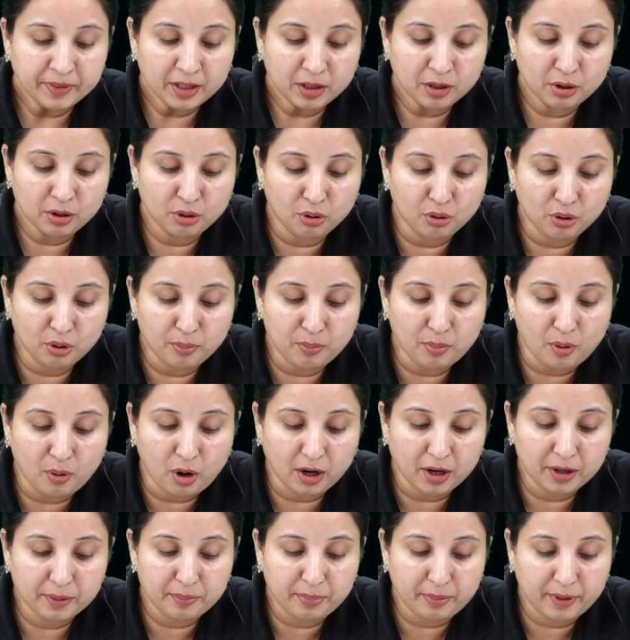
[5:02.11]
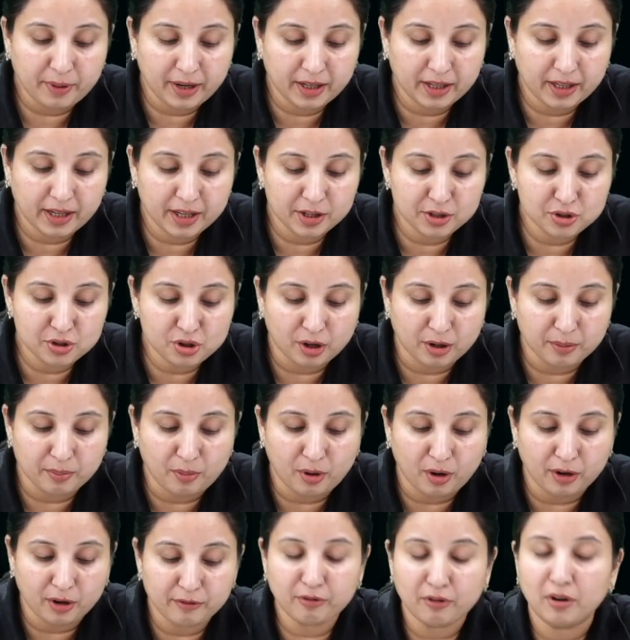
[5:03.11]
no bond breakage or
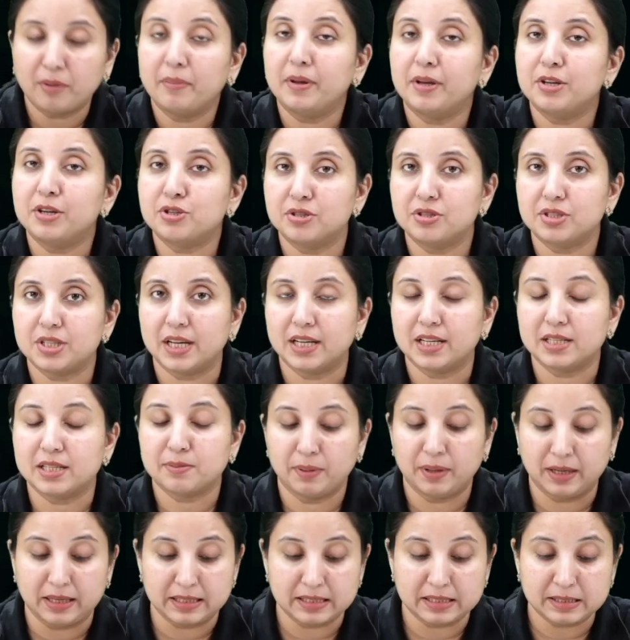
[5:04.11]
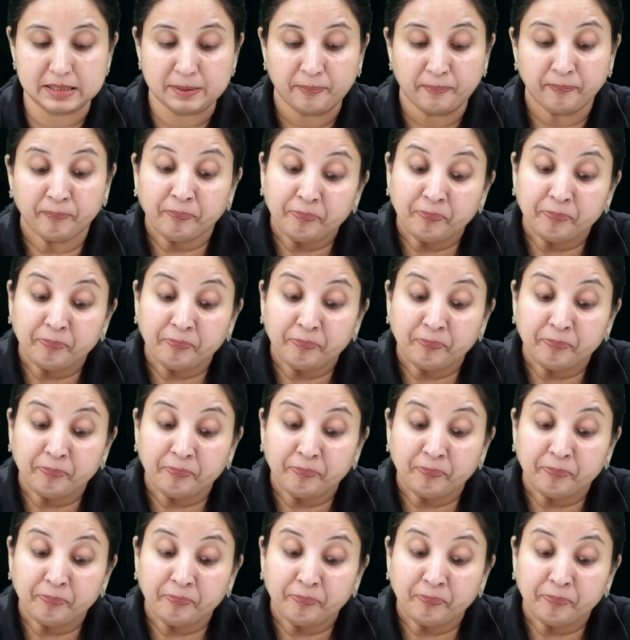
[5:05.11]
bond formation takes place.